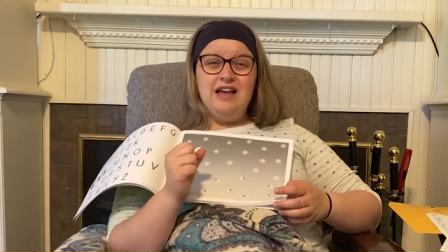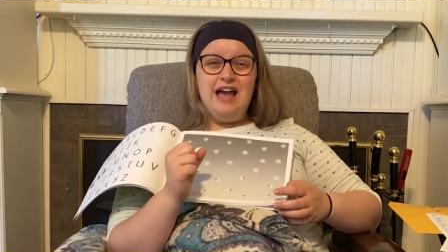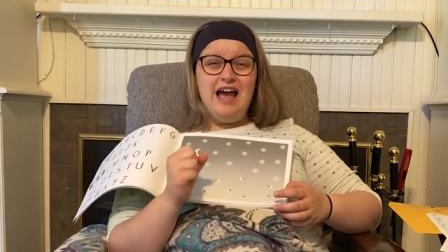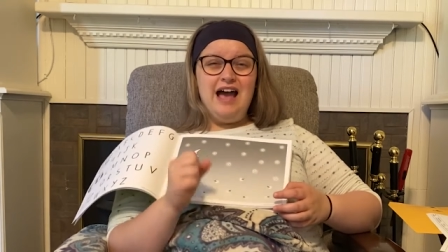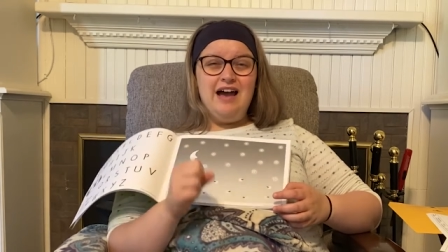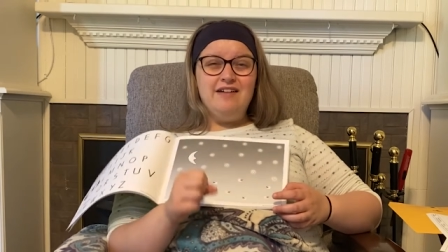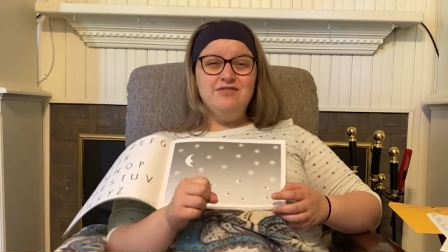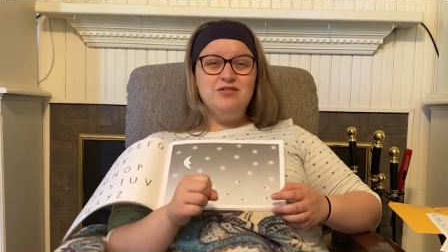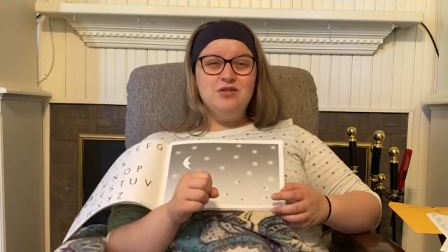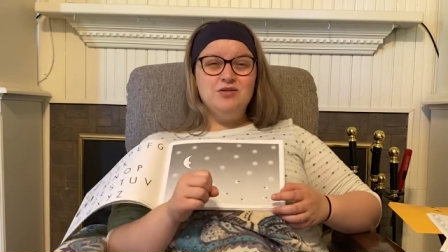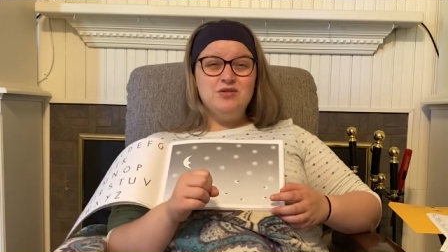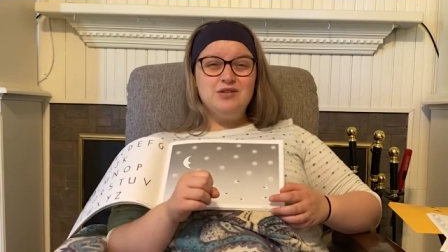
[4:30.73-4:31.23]

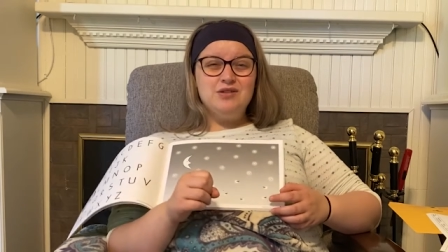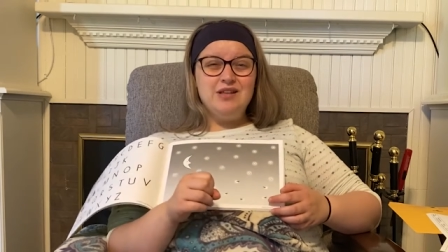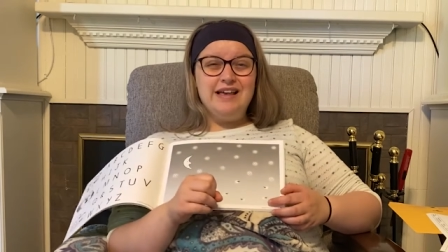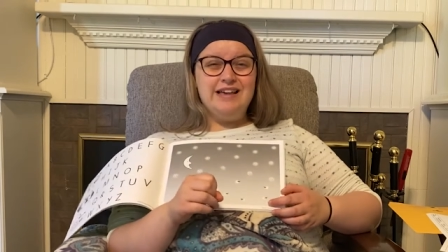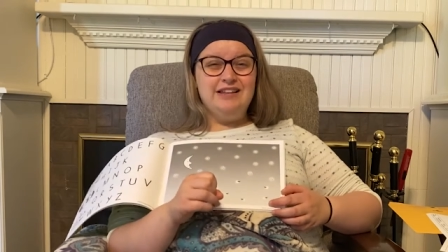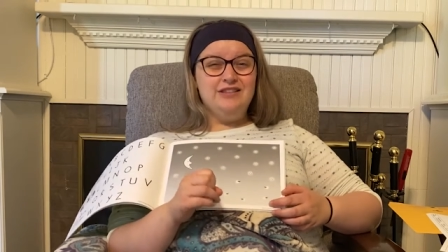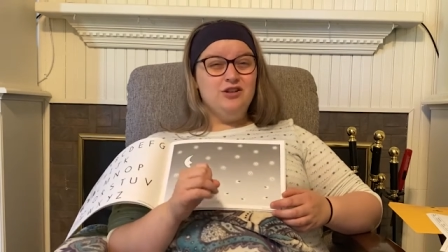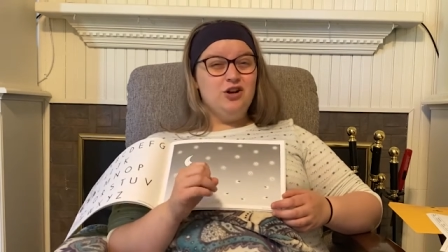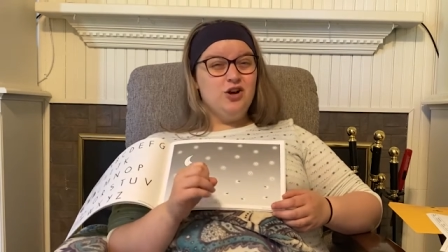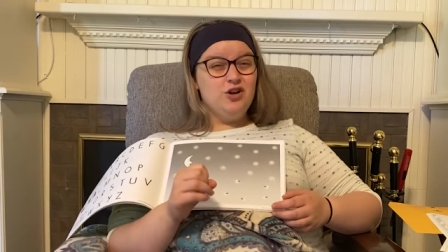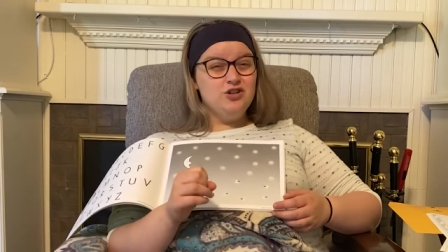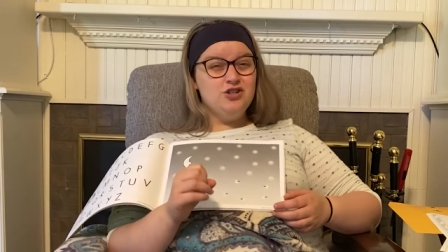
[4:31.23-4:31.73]
have those
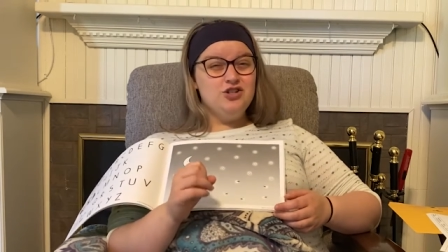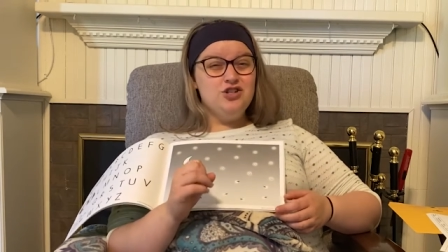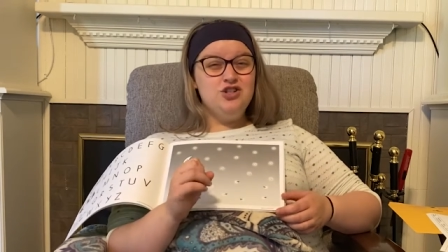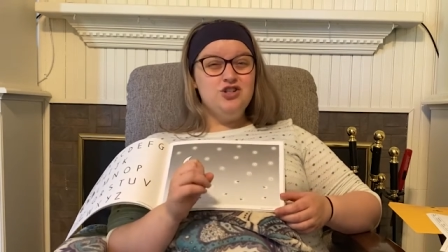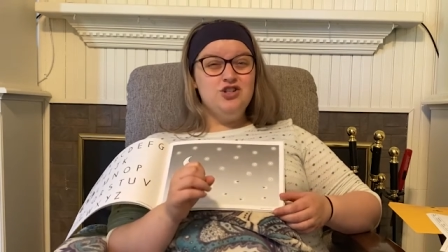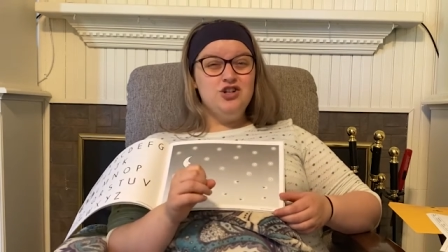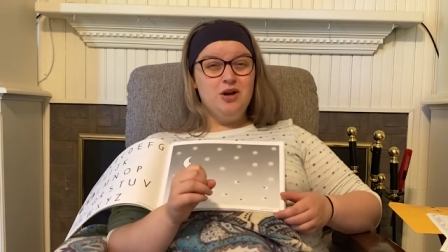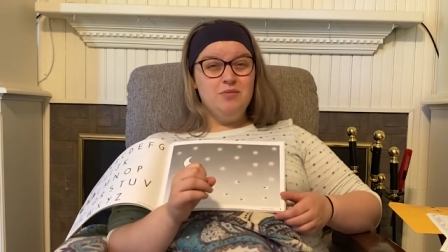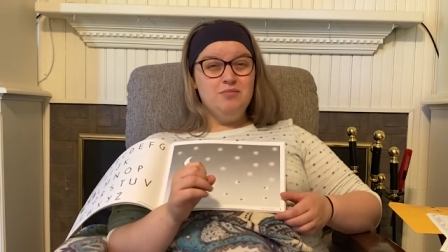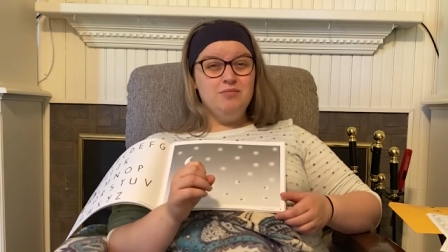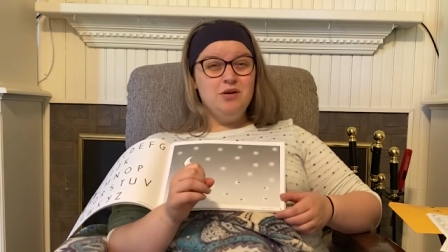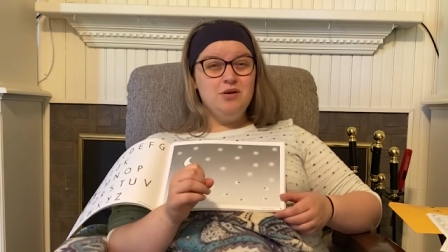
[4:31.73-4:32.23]
like large
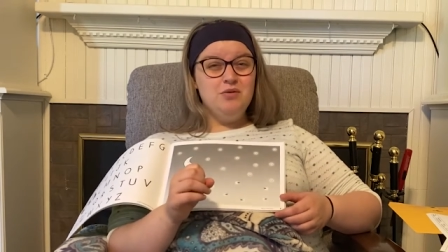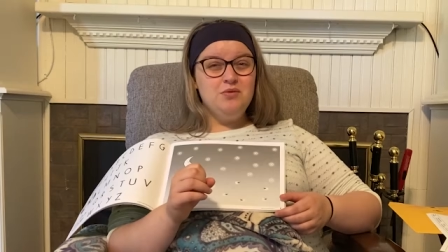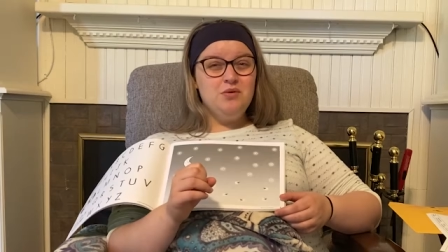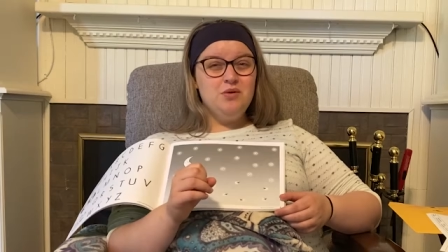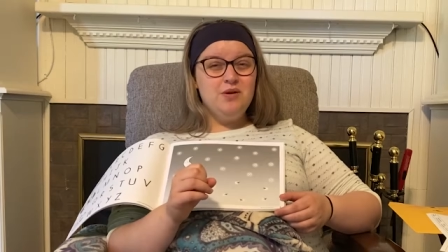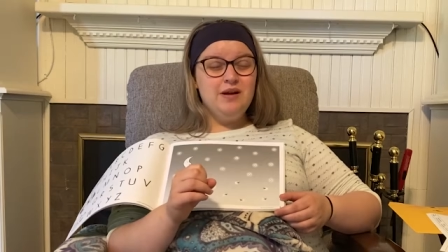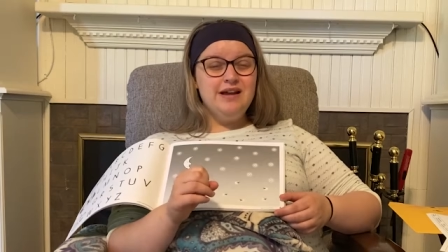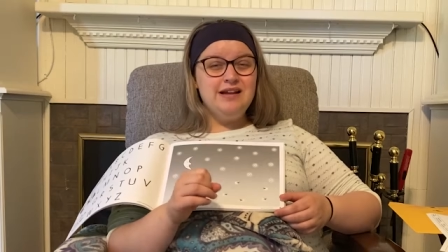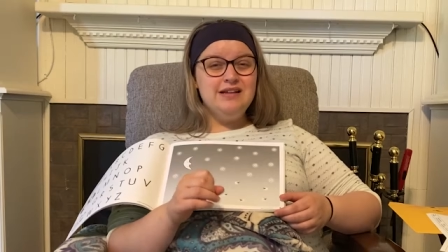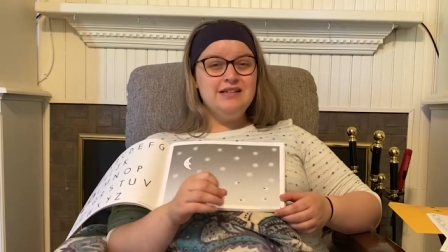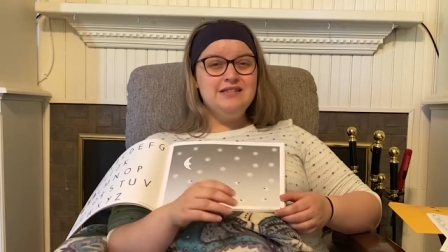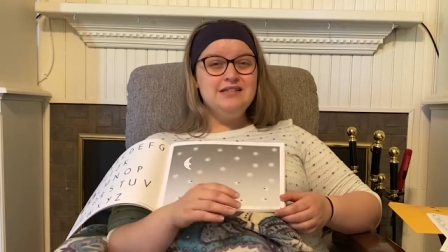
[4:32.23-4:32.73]
jumbo
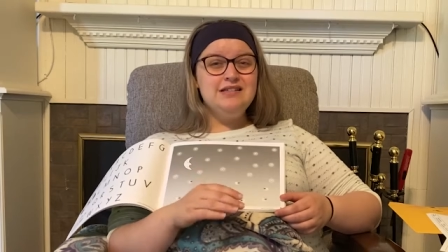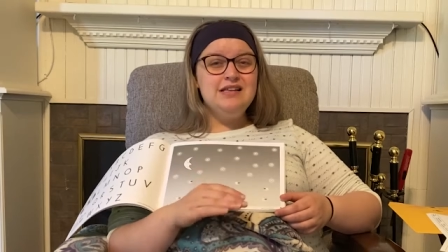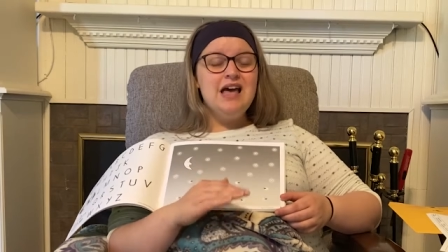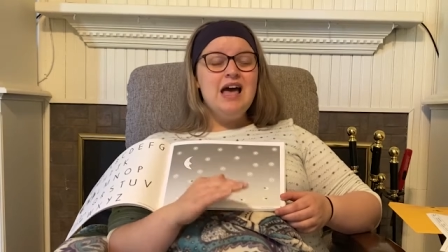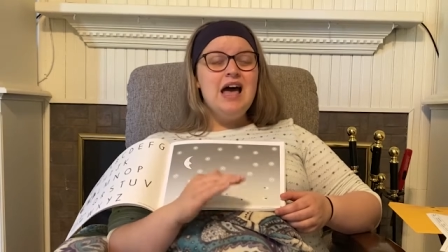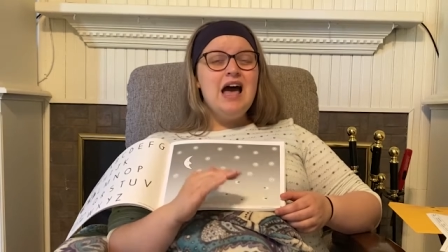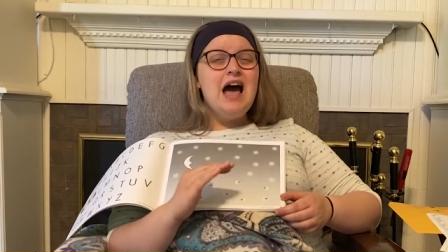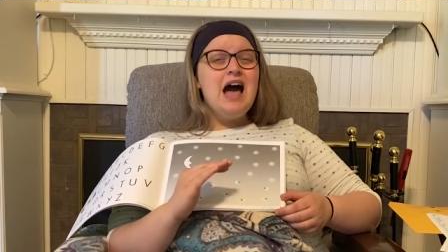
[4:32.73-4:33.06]
crayons.